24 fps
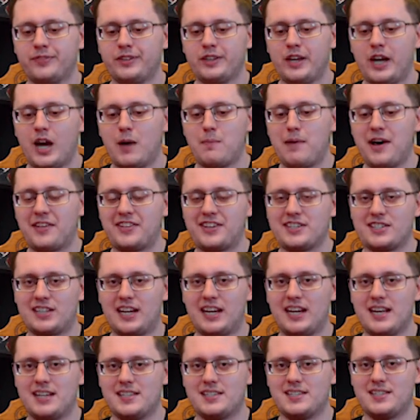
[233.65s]
about these
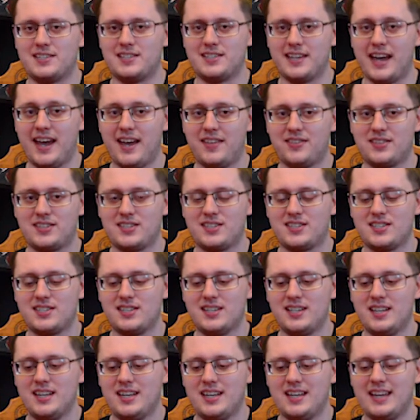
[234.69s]
kids'
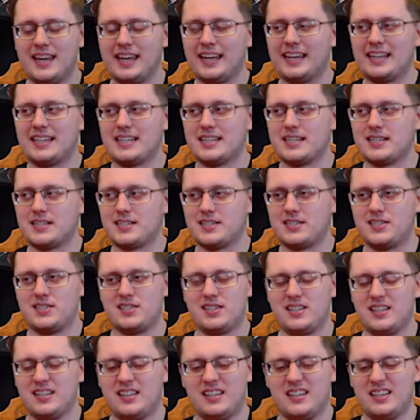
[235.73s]
deaths
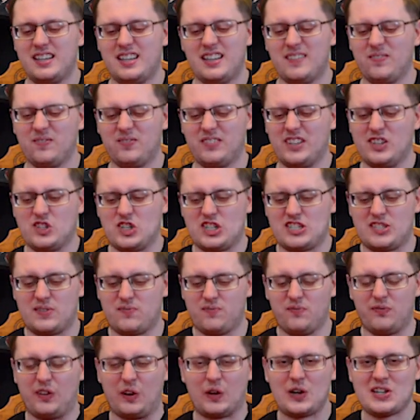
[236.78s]
is
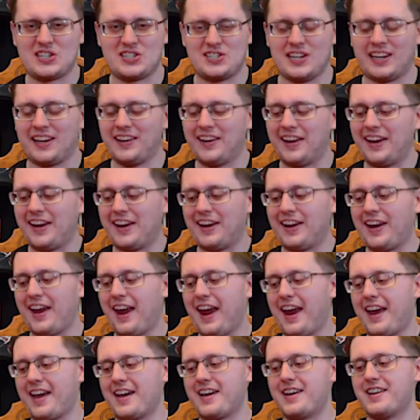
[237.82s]
just very sickening,
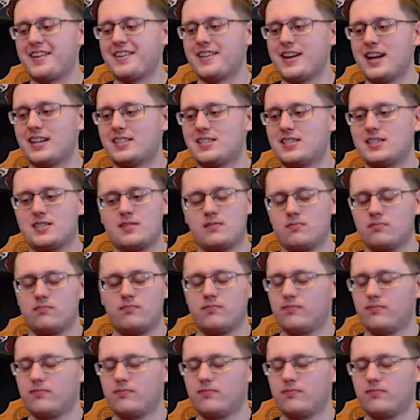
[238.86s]
and it's